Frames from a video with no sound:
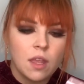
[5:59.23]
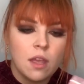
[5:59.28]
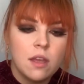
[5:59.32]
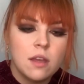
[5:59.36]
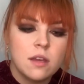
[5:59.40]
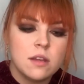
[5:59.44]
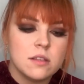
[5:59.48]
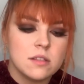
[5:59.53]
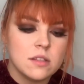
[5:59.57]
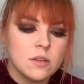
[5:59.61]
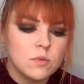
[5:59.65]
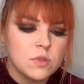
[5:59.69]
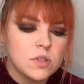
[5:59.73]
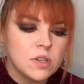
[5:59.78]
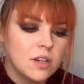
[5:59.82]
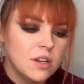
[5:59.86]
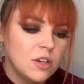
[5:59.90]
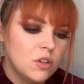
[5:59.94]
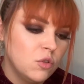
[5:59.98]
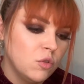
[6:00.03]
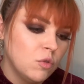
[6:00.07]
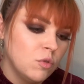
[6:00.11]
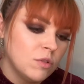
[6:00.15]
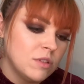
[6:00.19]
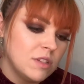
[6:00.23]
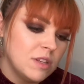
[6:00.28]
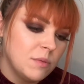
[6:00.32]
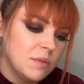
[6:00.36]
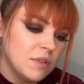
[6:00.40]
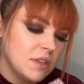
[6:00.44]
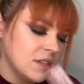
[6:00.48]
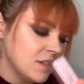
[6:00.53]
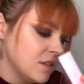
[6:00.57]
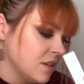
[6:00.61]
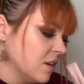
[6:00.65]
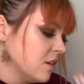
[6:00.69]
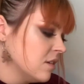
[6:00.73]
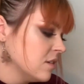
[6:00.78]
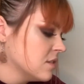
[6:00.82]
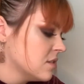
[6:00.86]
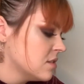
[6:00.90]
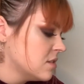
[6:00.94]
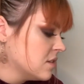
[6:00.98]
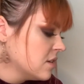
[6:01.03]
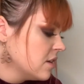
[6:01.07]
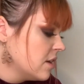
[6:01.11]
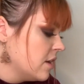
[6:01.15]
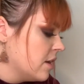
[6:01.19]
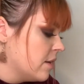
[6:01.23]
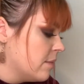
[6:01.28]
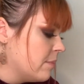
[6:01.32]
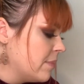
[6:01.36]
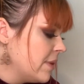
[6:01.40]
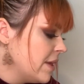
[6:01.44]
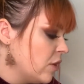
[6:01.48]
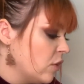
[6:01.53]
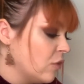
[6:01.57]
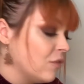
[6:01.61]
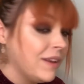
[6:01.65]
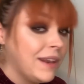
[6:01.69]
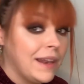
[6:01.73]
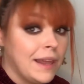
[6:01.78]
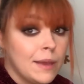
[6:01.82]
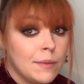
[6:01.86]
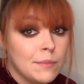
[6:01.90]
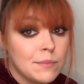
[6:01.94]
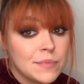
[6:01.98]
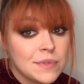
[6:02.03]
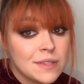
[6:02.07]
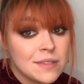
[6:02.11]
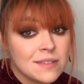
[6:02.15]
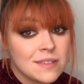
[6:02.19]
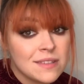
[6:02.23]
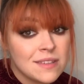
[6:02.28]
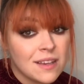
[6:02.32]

So I was kind of naughty with this last bit of lips